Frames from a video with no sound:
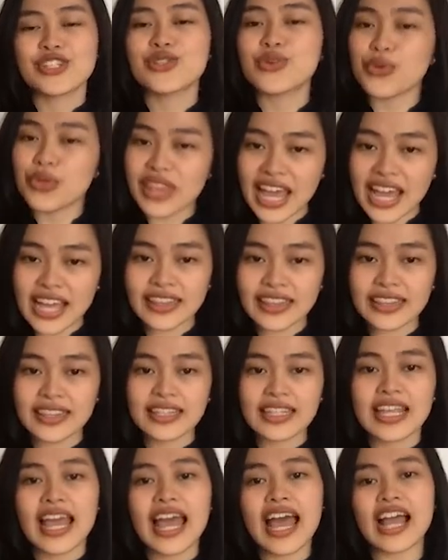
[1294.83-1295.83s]
So that
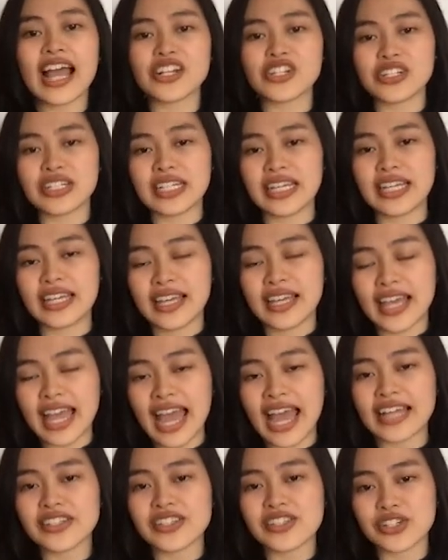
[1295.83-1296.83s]
actually
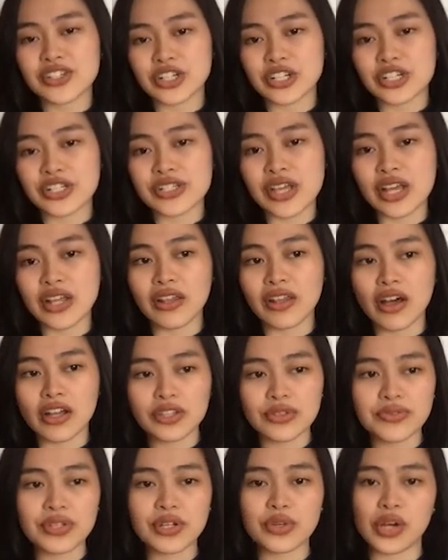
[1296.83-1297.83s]
answers a
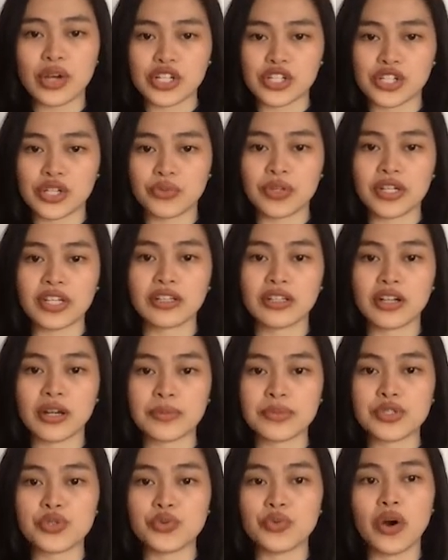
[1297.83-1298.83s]
lot of the question when it
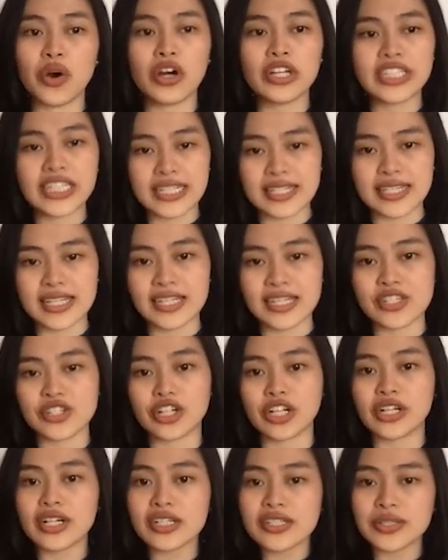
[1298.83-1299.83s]
comes to audiences
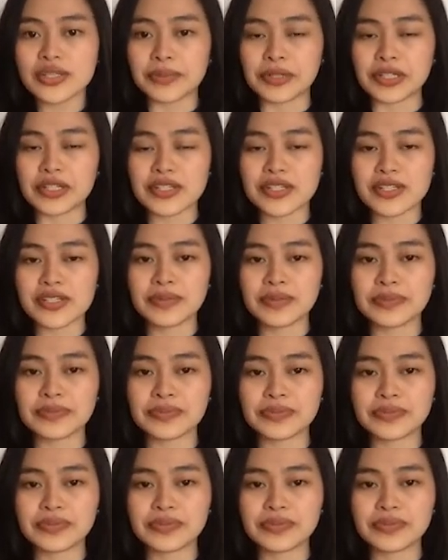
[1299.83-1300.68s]
or customers.